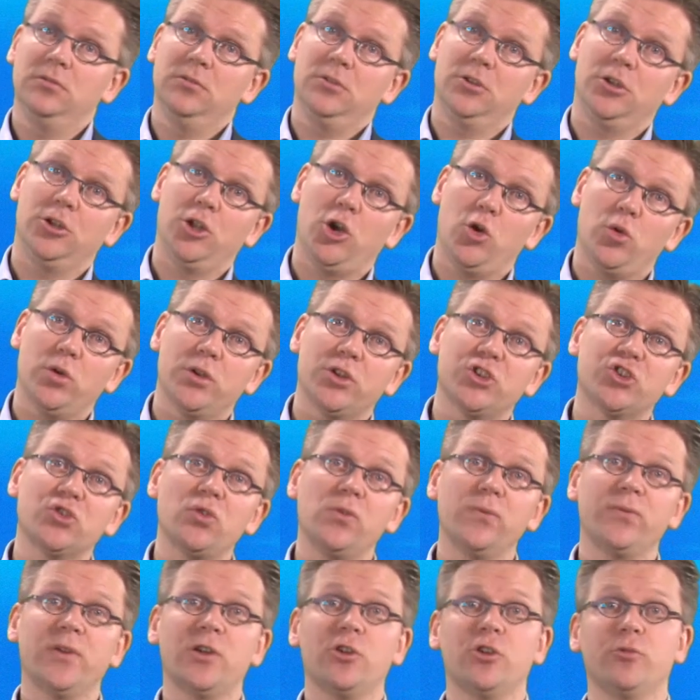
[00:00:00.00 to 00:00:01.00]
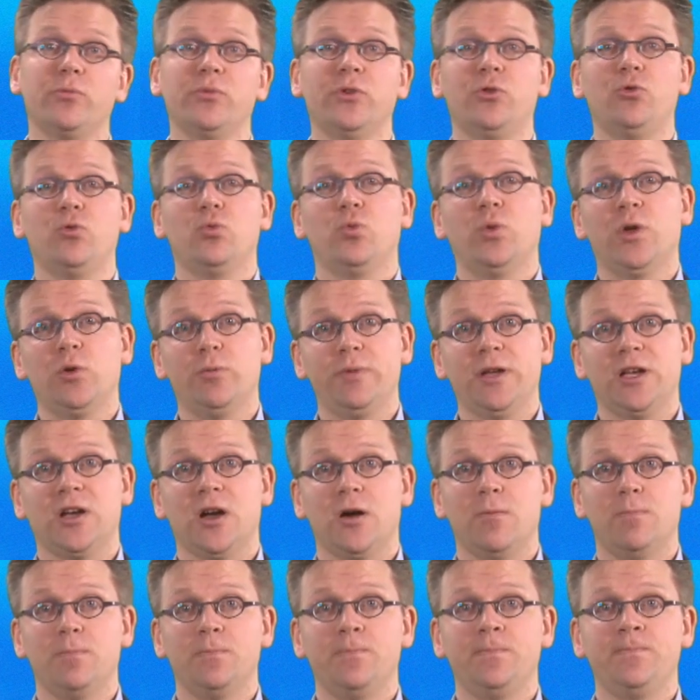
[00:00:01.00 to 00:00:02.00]
the lower the stock variable will
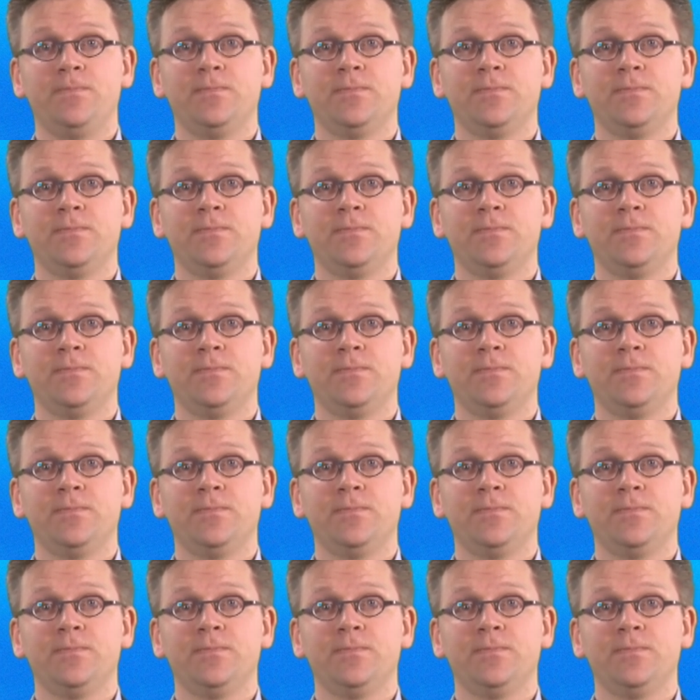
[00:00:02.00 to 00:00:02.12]
become.